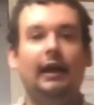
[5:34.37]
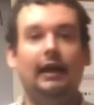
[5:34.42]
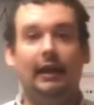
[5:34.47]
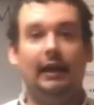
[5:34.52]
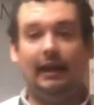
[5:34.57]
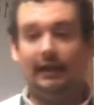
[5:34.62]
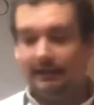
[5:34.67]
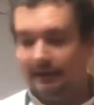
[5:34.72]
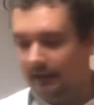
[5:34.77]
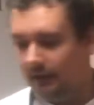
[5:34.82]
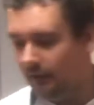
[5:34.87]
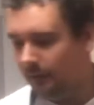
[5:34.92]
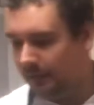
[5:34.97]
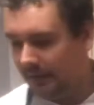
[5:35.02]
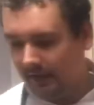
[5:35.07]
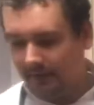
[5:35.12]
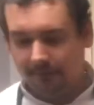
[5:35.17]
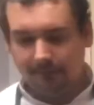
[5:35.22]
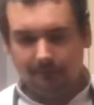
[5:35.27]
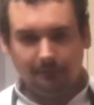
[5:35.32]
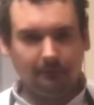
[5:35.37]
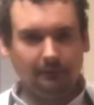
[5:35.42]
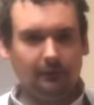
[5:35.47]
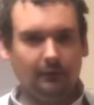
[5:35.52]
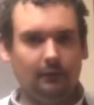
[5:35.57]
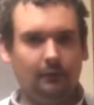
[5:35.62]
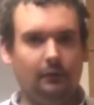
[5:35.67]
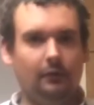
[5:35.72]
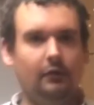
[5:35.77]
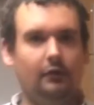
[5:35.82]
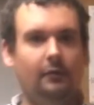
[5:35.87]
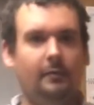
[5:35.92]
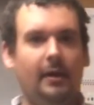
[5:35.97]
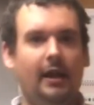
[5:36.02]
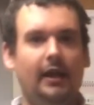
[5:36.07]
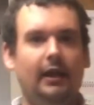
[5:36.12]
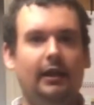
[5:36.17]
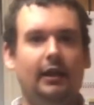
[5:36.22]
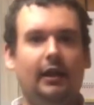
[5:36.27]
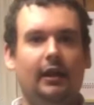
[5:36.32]
last little bit, we're going to
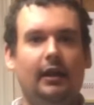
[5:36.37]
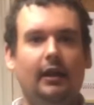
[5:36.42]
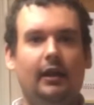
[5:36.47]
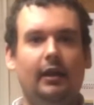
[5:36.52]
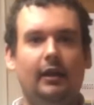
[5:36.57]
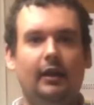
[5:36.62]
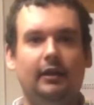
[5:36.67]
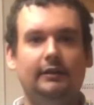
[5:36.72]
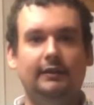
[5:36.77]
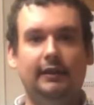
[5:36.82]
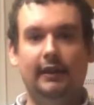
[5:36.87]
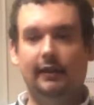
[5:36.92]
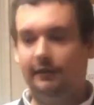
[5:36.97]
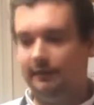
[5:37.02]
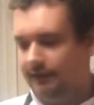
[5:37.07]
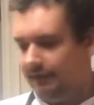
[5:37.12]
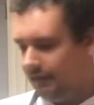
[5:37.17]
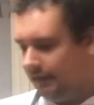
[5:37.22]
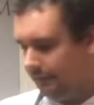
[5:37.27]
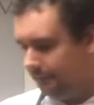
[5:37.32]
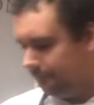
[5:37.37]
make our salsa.